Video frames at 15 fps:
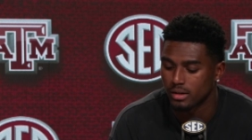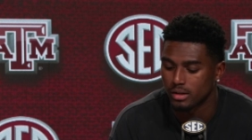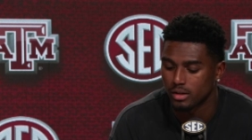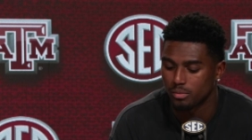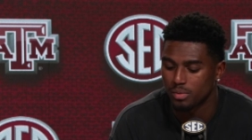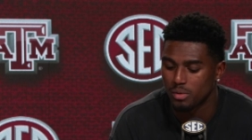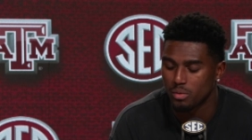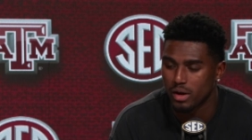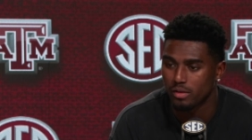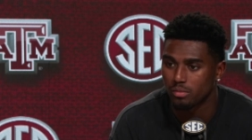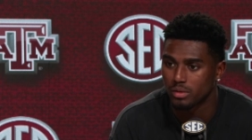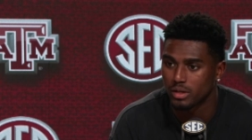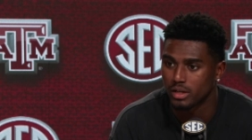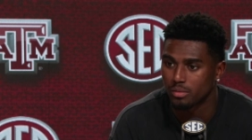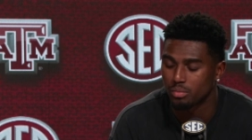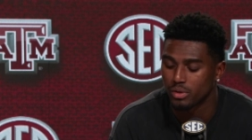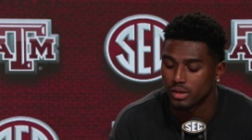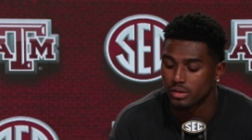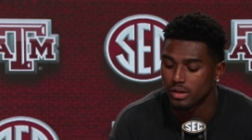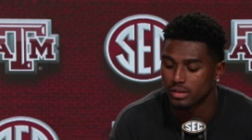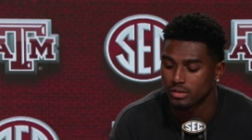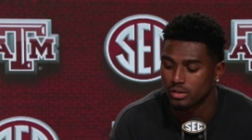You know, people were able to get a
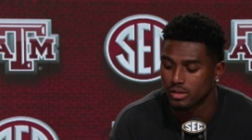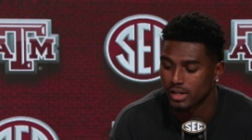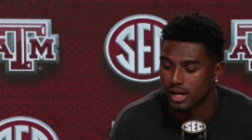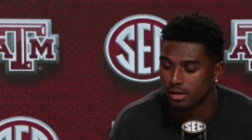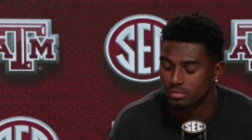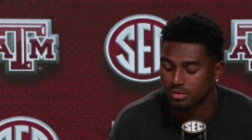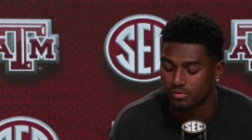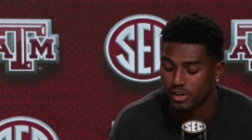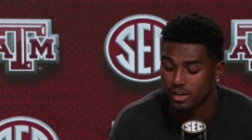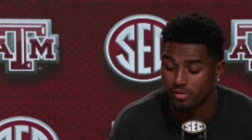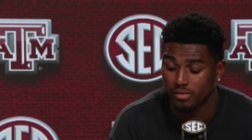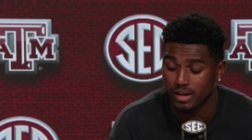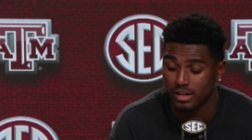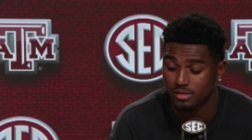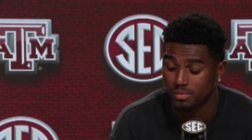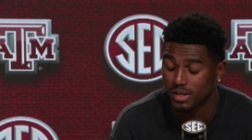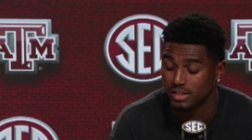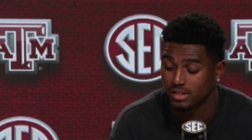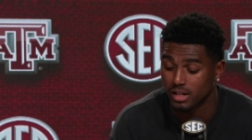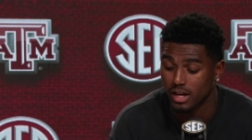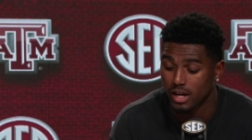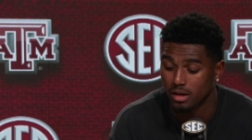breather. I thought the game was a very
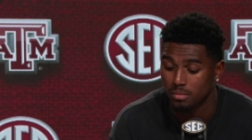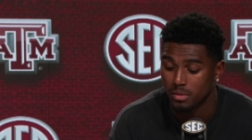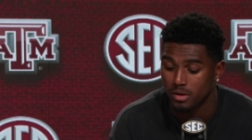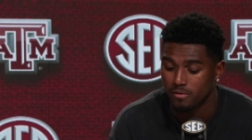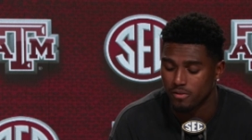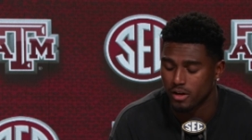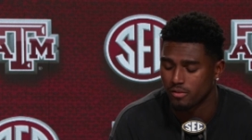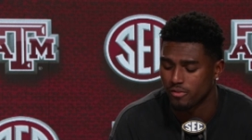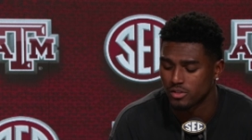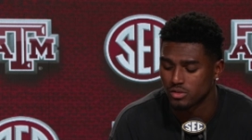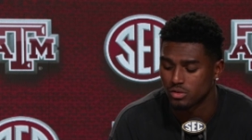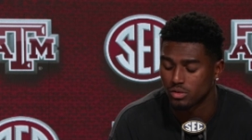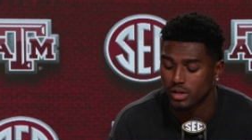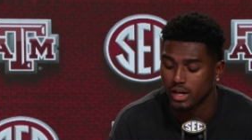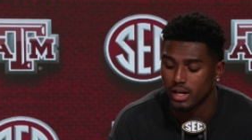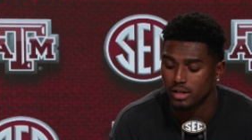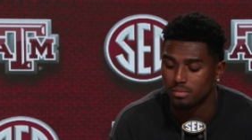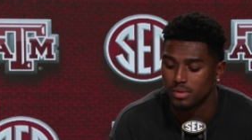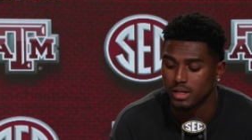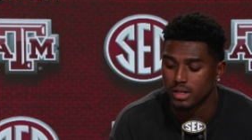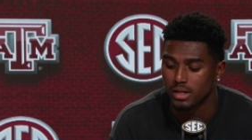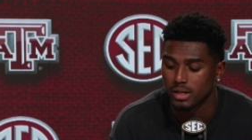fast-paced game, very physical game.
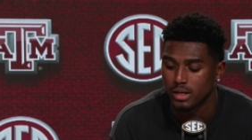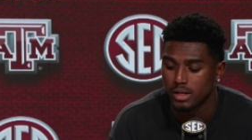And